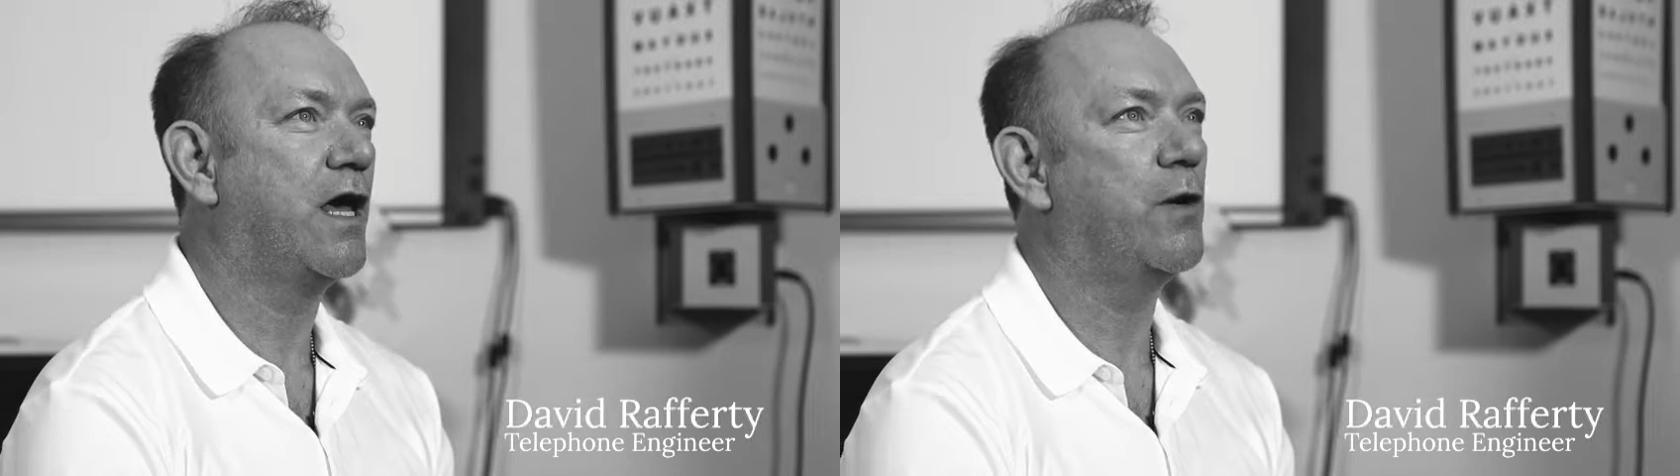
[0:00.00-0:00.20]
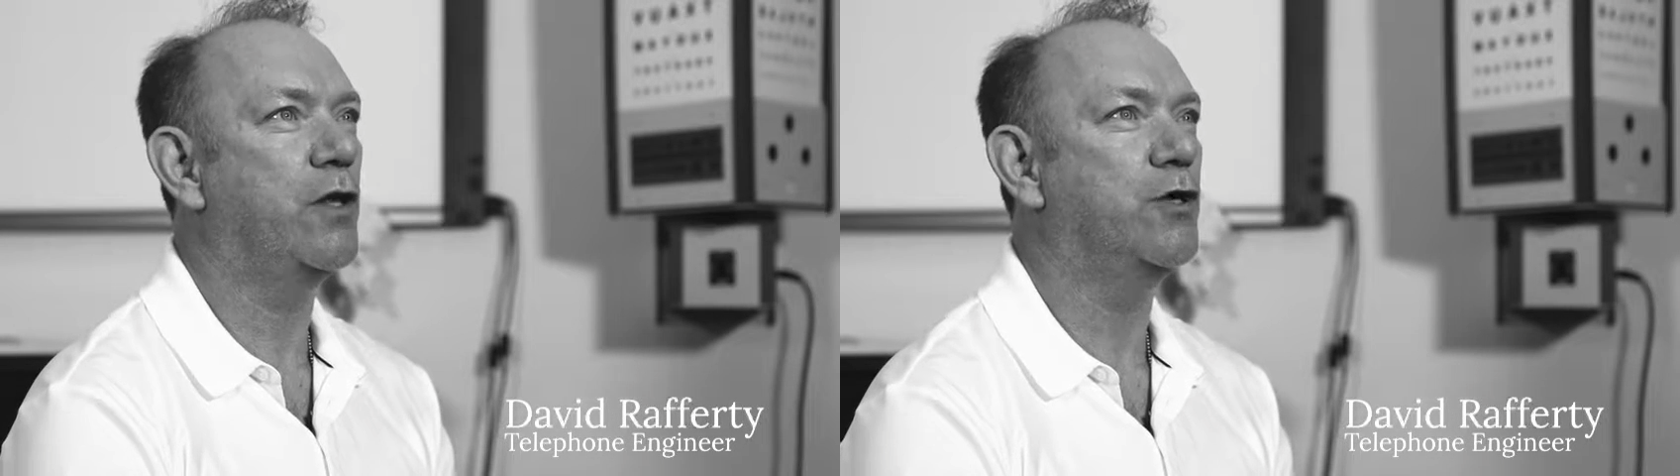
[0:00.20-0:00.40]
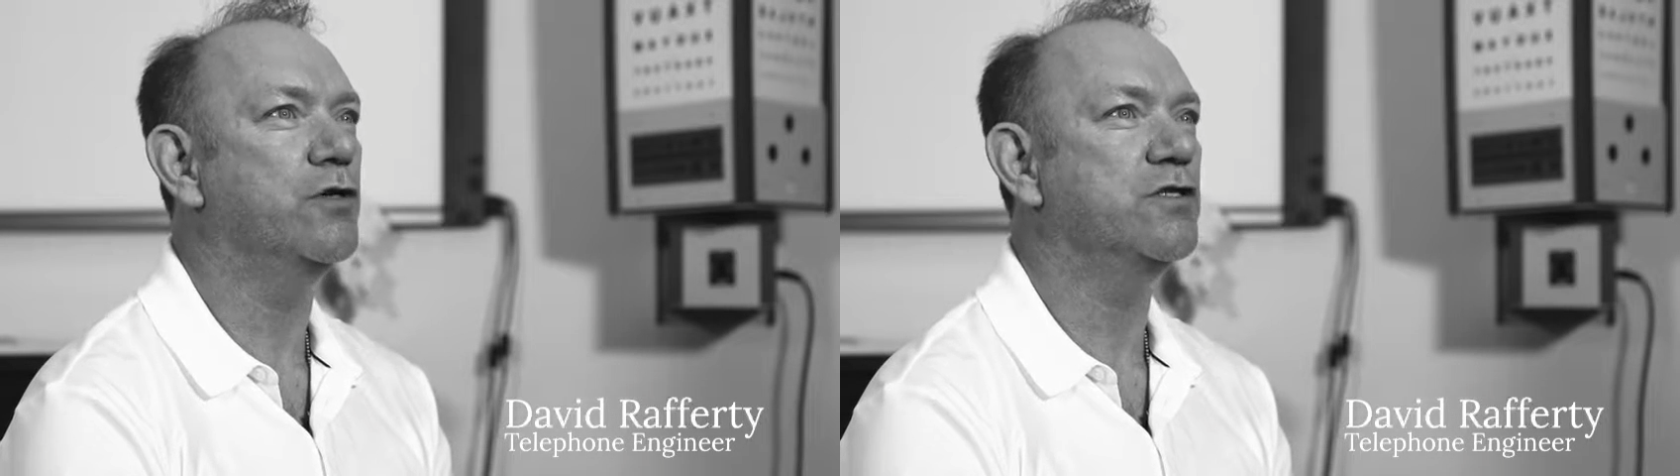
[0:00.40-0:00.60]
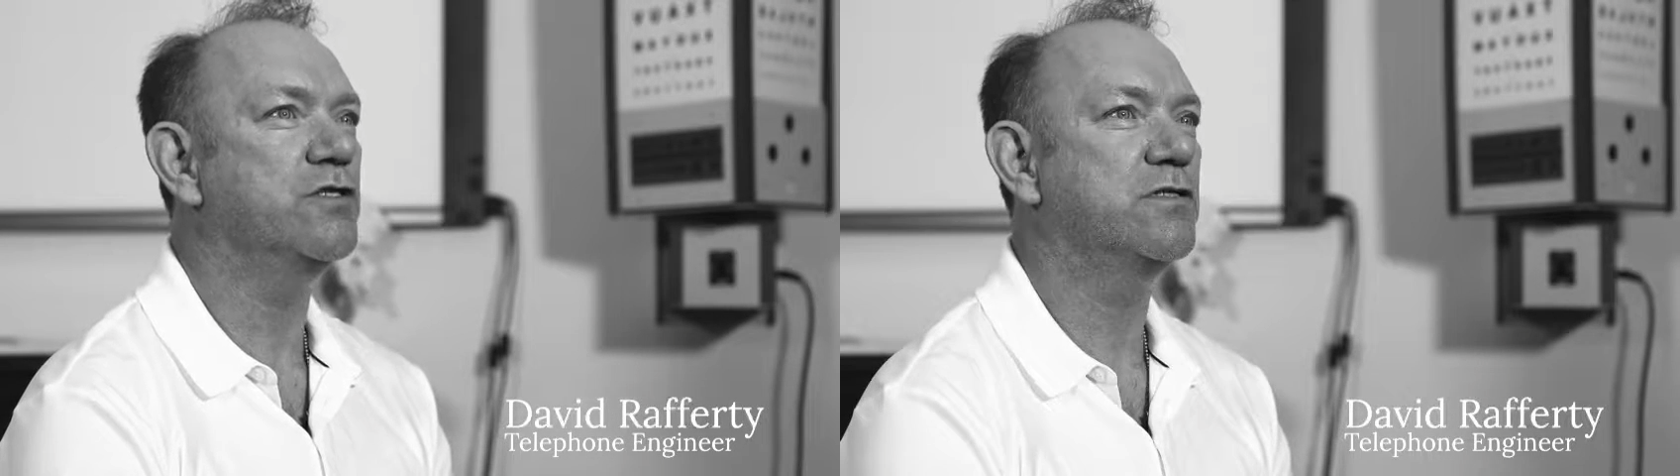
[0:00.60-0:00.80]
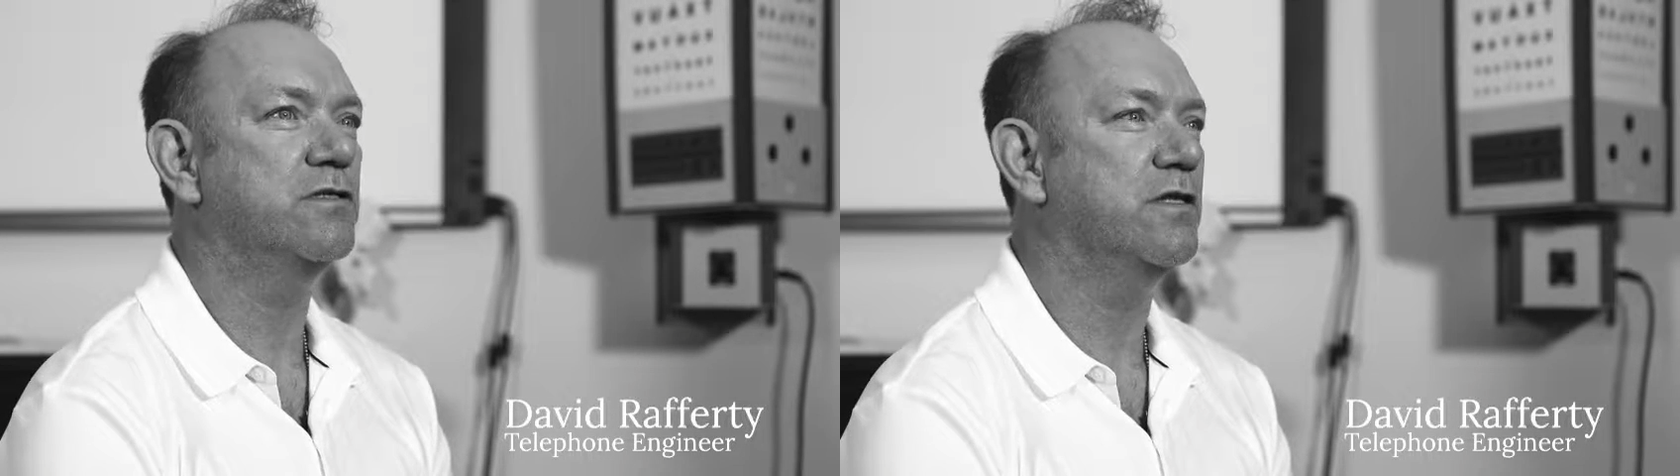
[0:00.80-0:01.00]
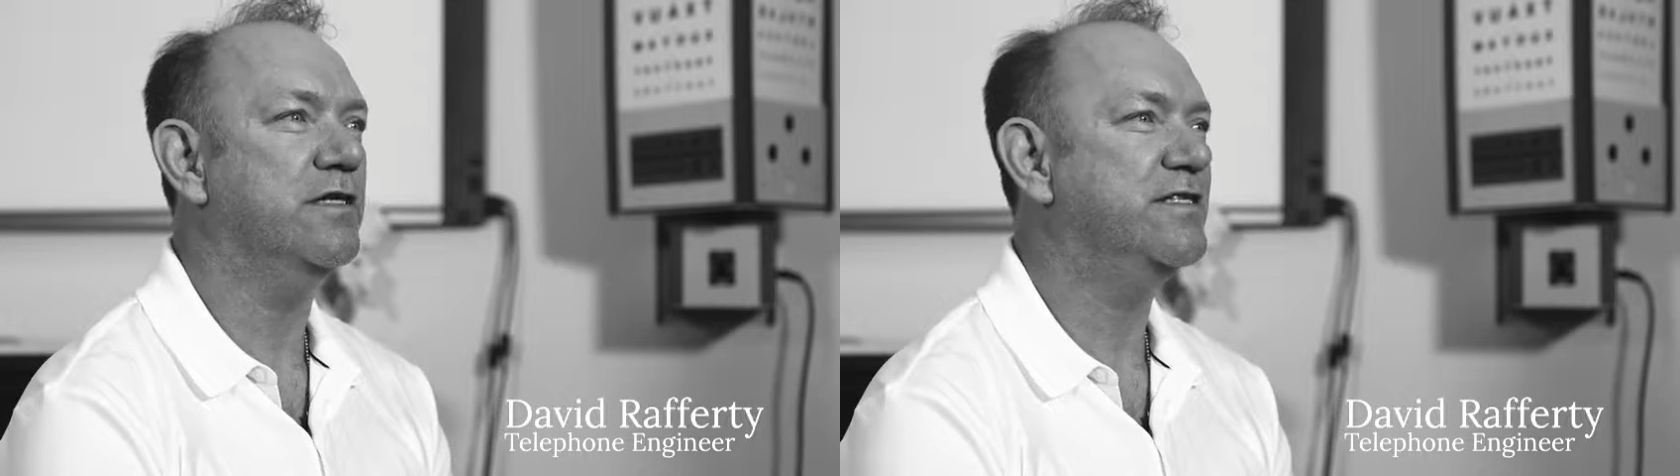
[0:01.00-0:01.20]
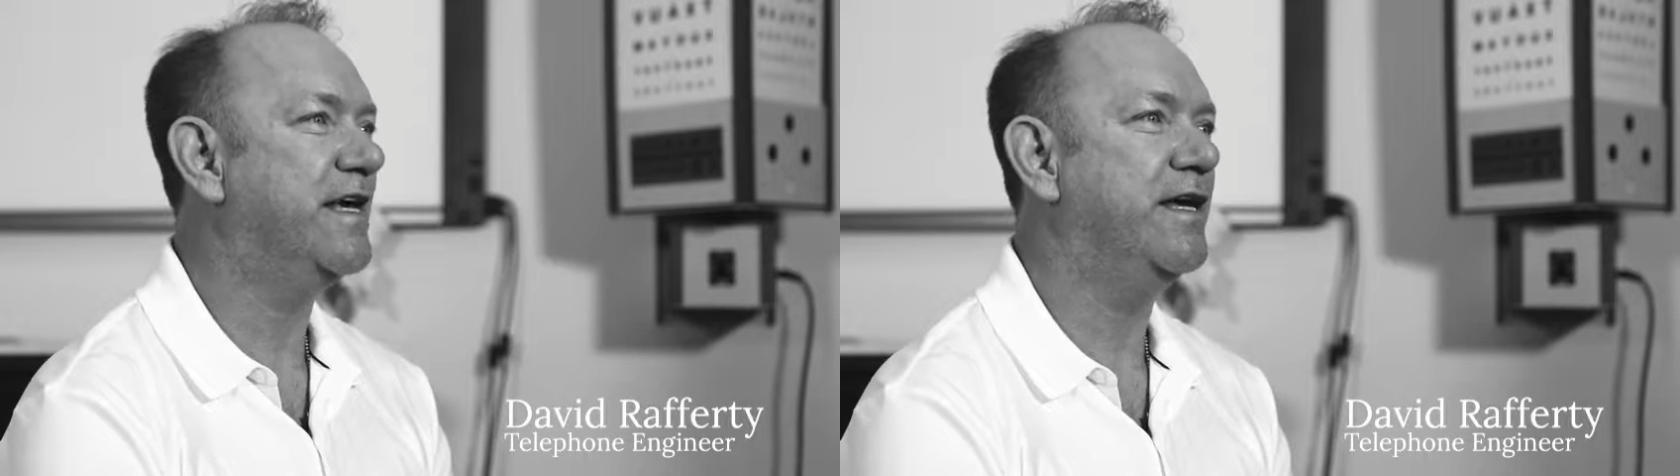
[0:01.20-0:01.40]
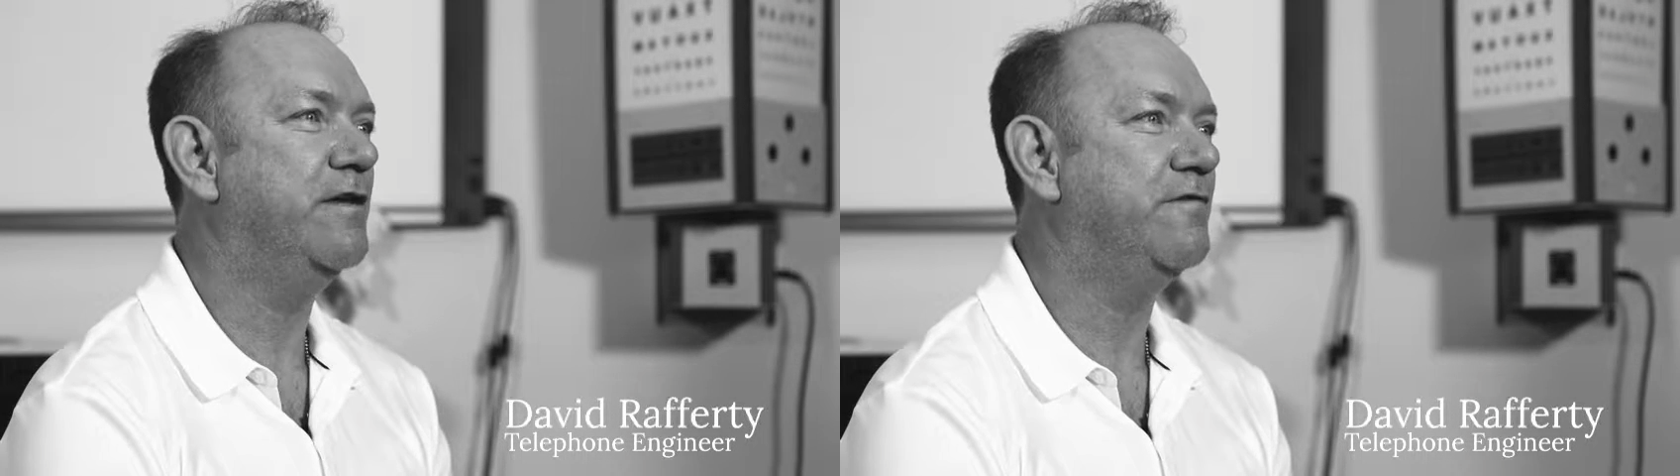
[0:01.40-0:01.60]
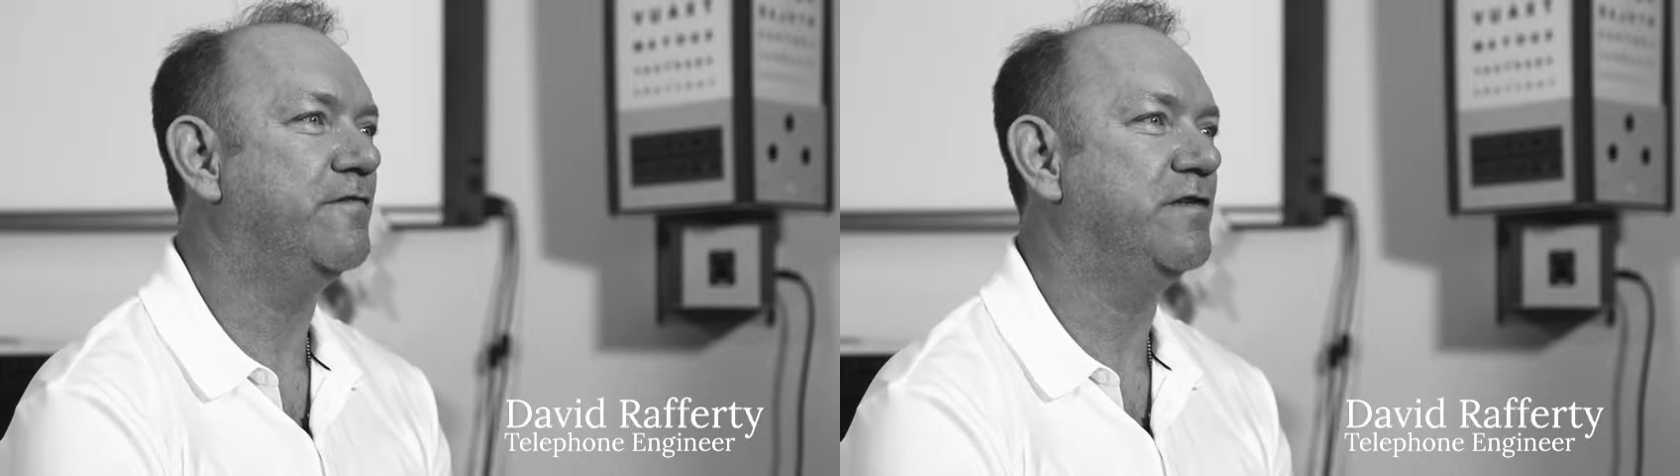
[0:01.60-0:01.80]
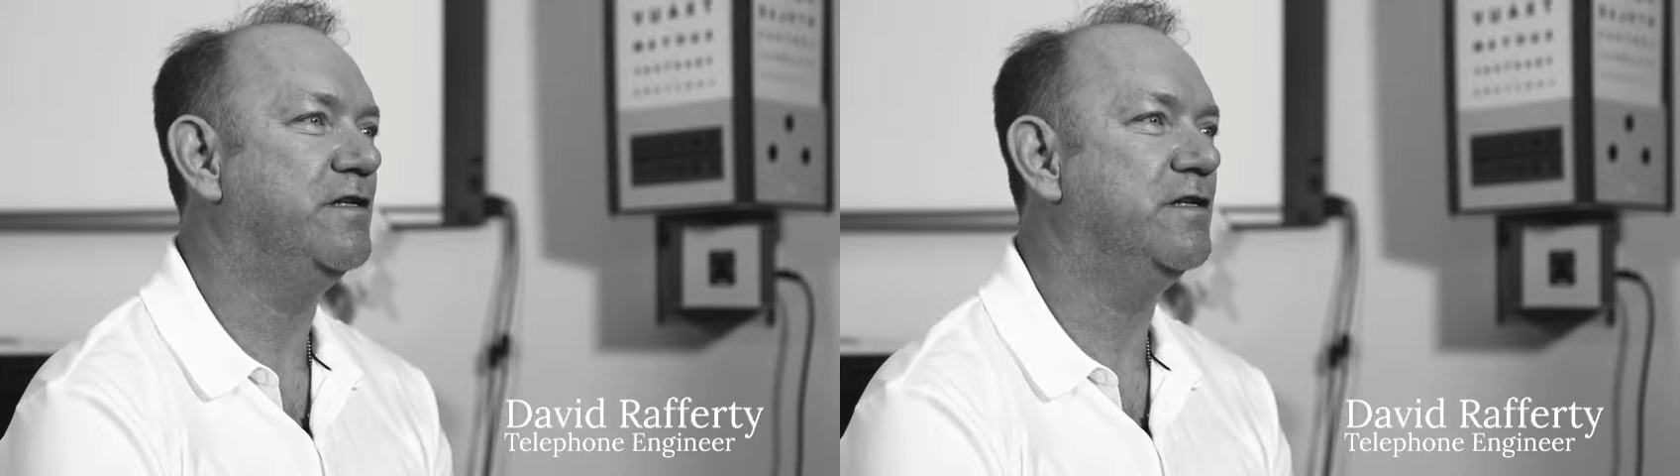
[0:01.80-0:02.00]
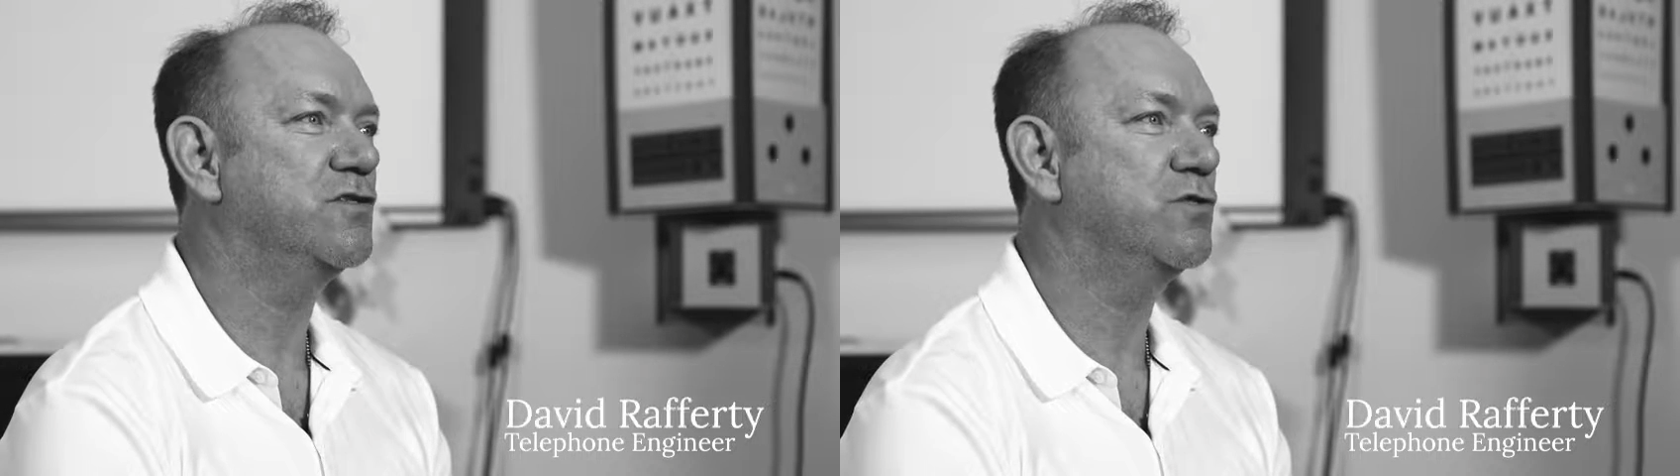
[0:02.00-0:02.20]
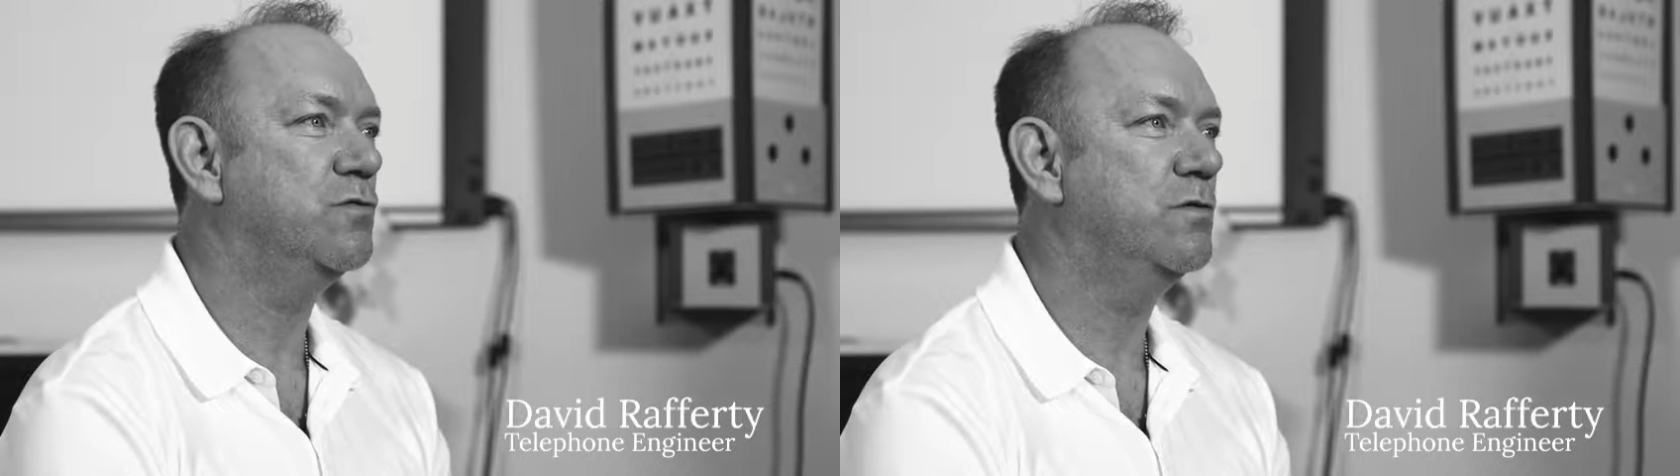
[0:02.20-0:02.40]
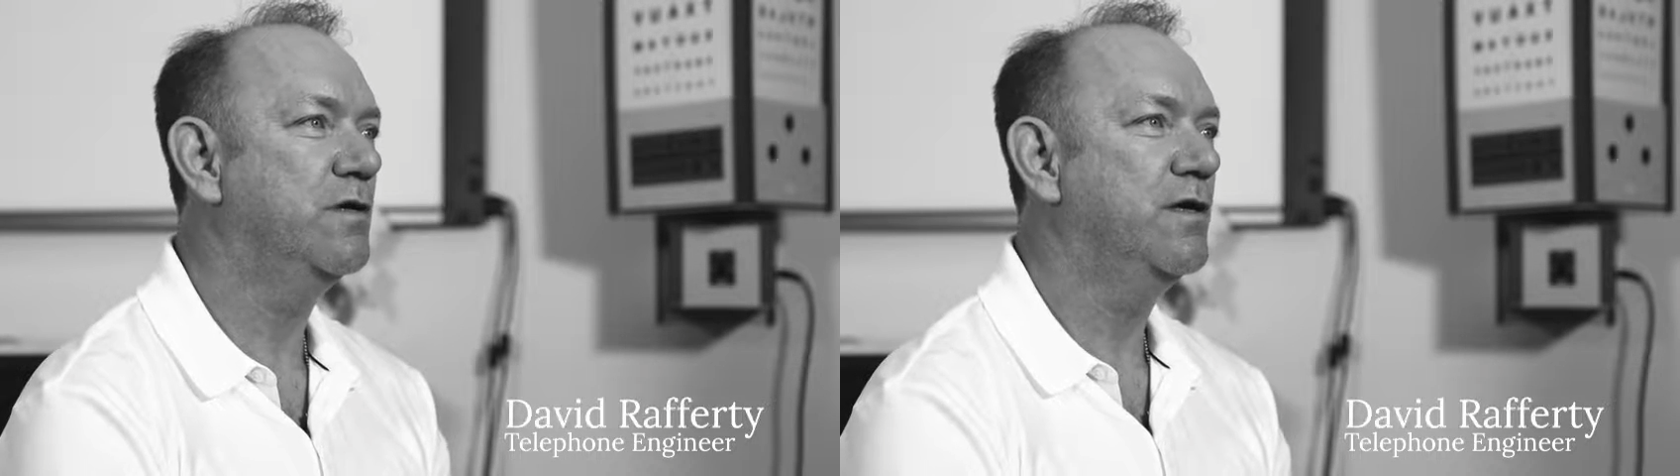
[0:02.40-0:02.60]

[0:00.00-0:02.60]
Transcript: of how I looked like 10 or 15 years ago,